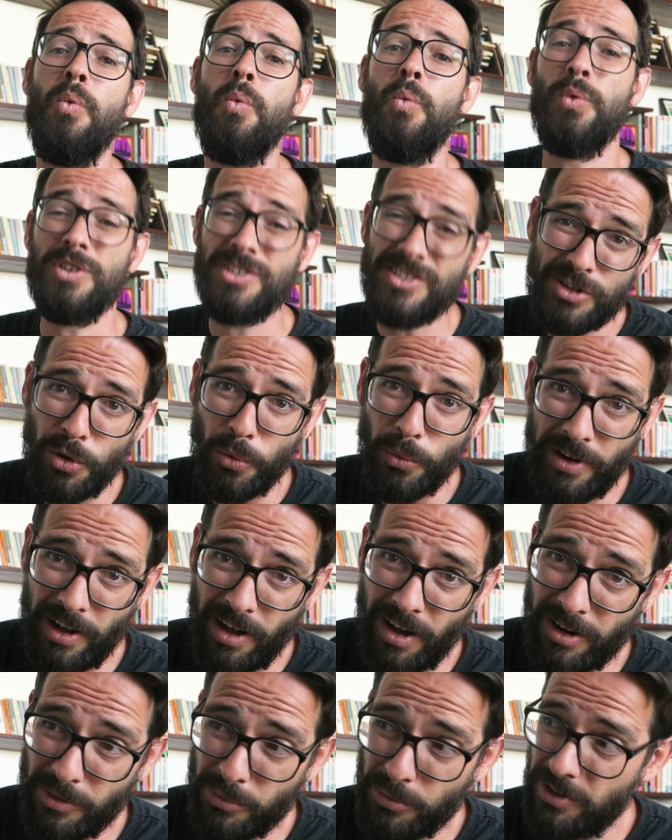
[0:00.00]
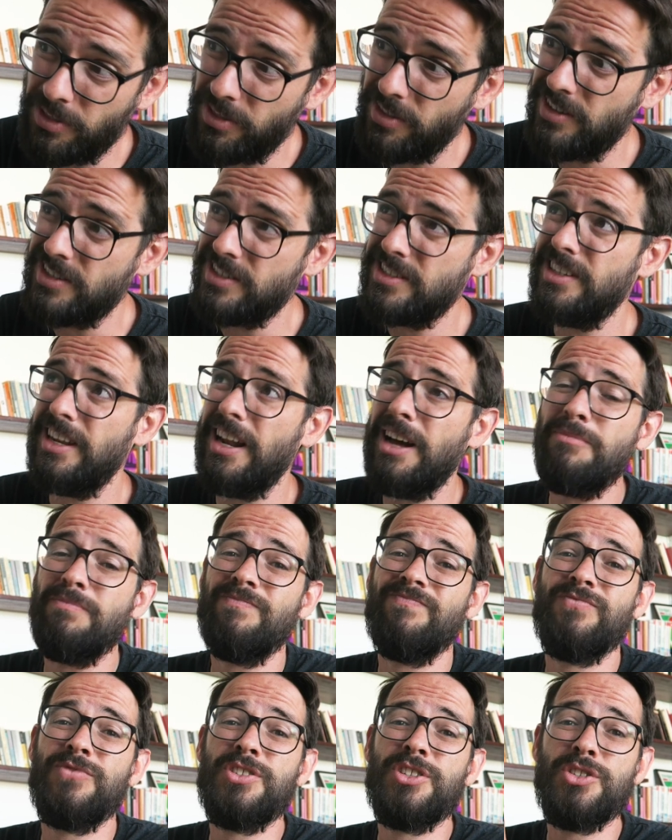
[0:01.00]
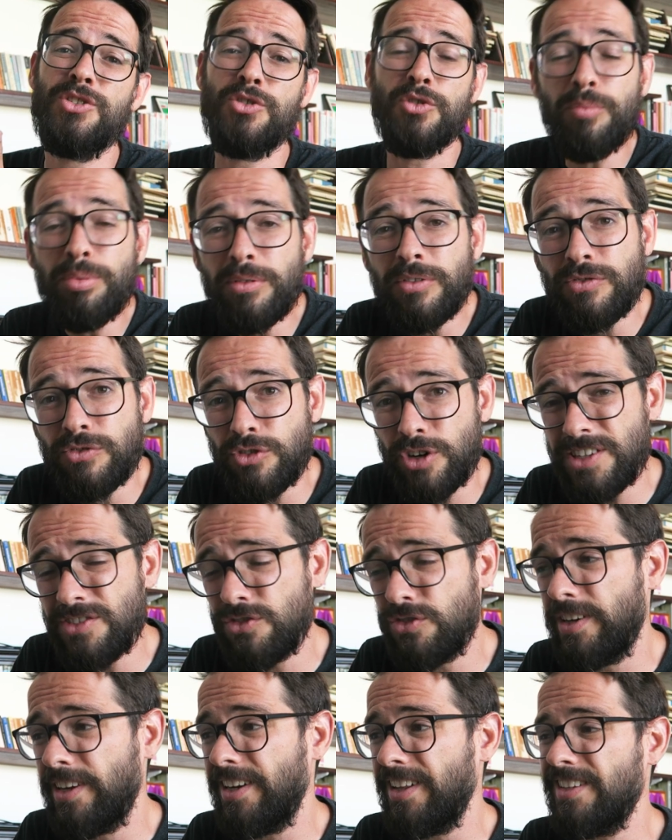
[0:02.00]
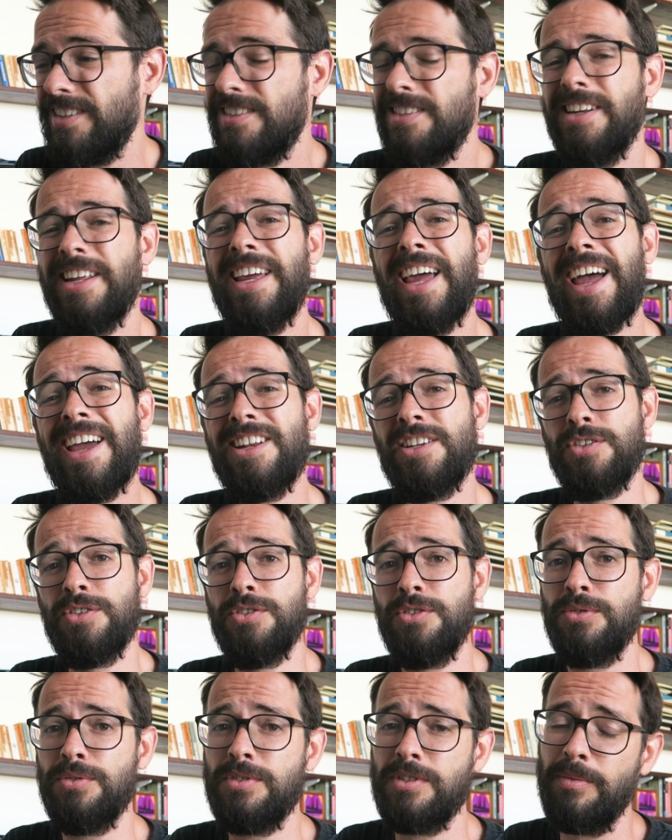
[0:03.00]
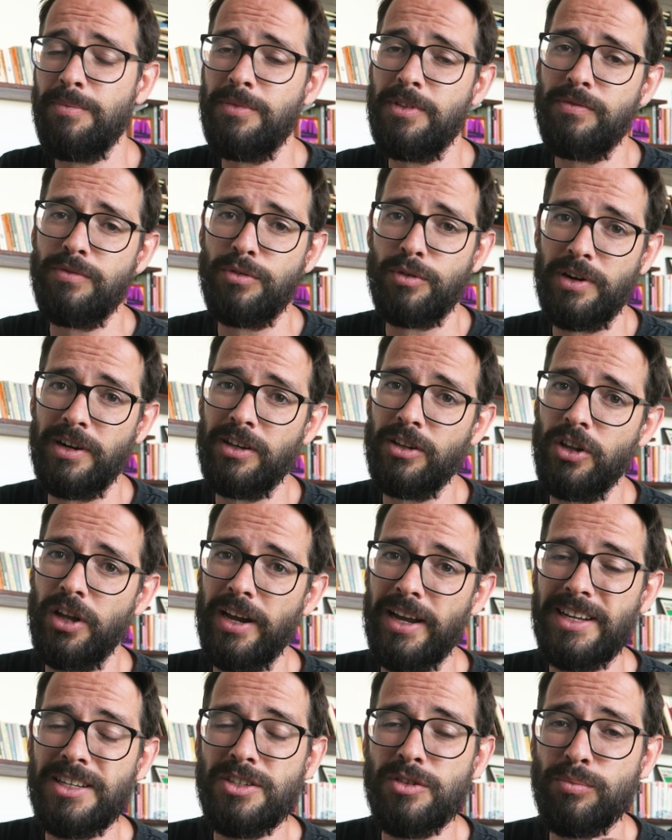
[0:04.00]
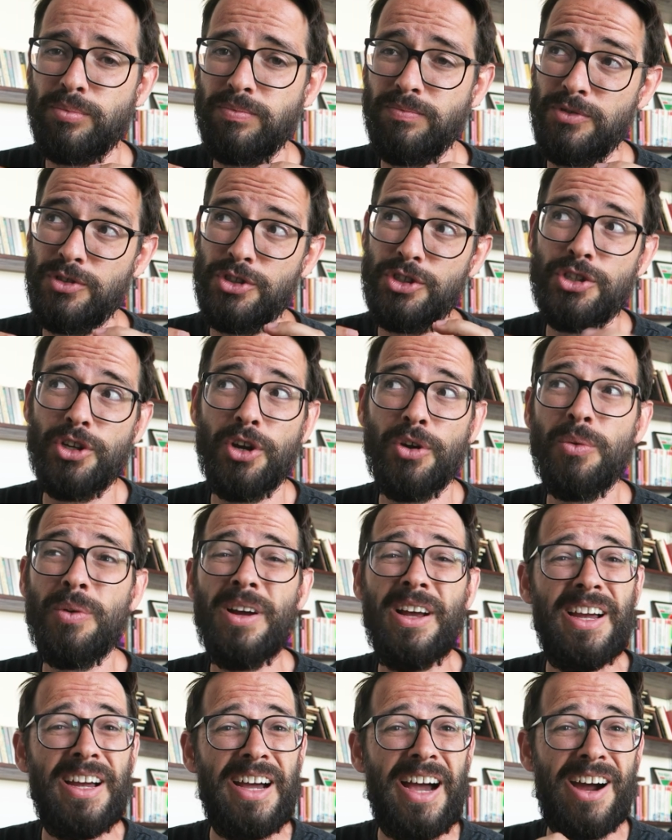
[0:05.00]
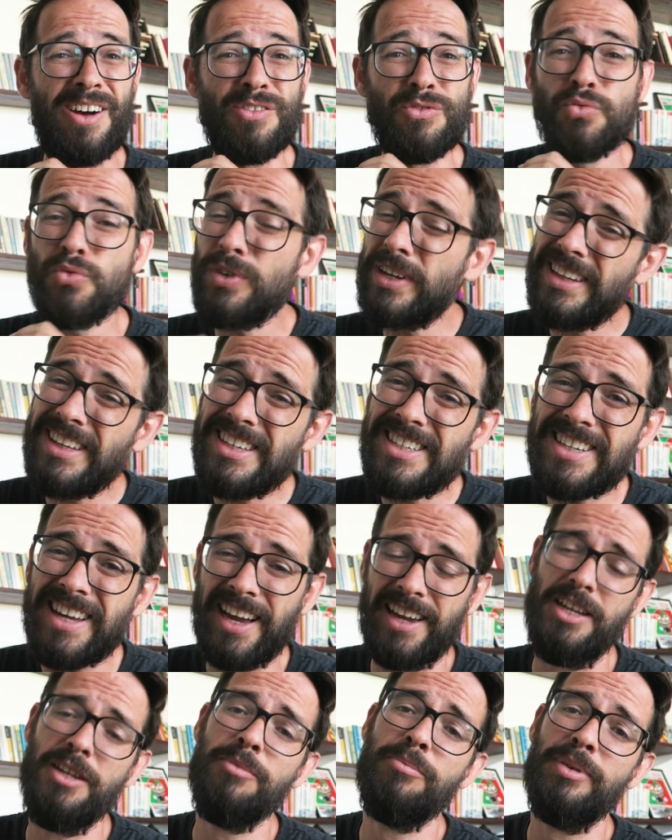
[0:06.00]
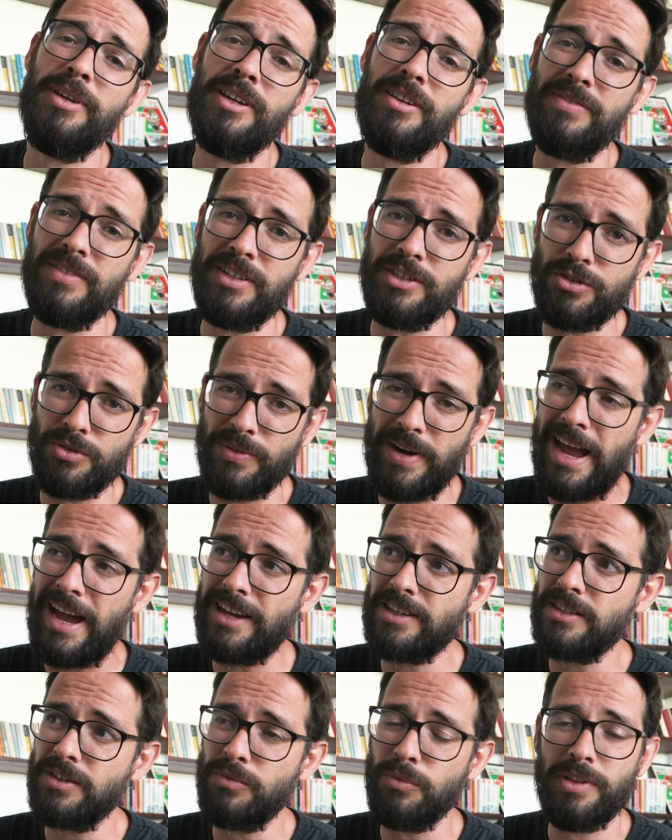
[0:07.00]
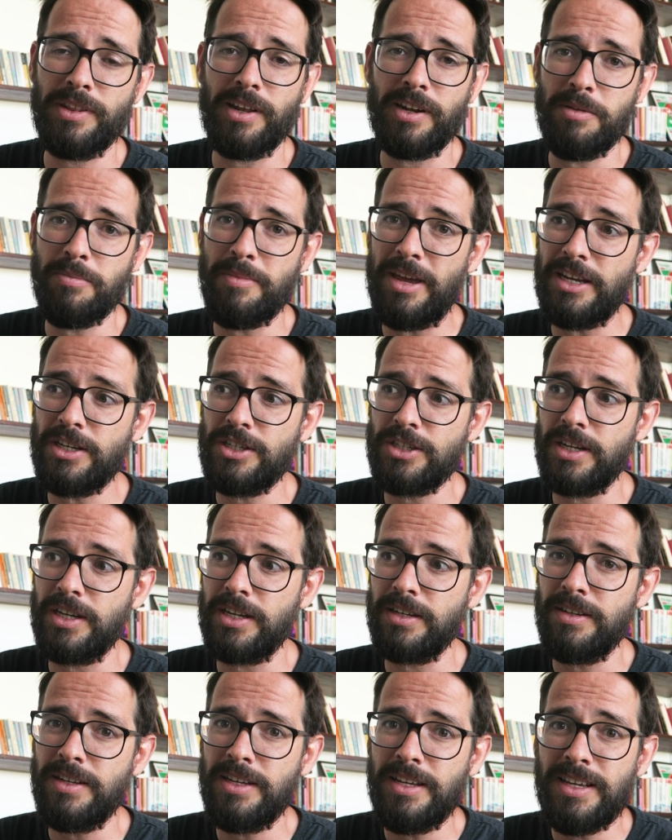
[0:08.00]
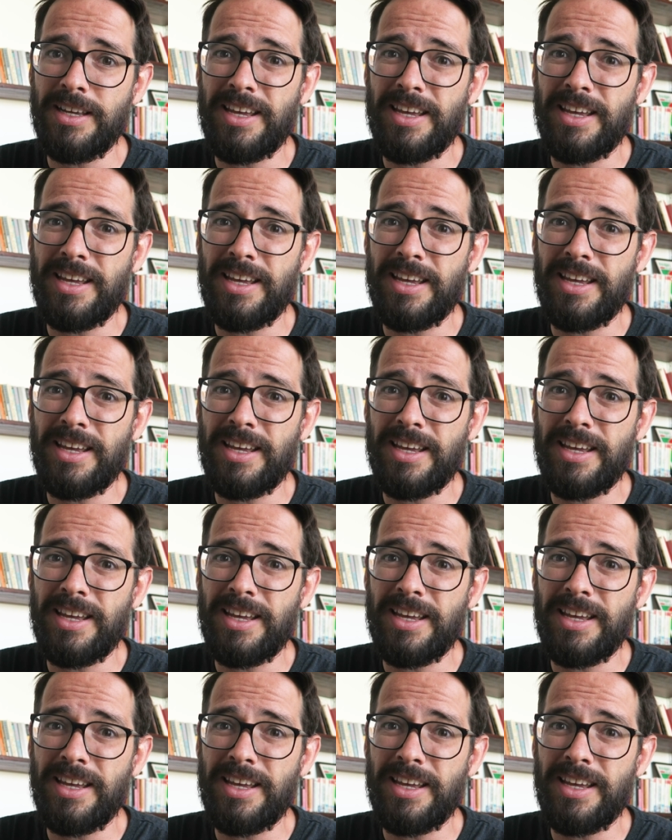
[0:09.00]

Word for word: what's going on with this, and I'm super frustrated. Today I had to do something for a client to show a really tiny bit of interaction with animation,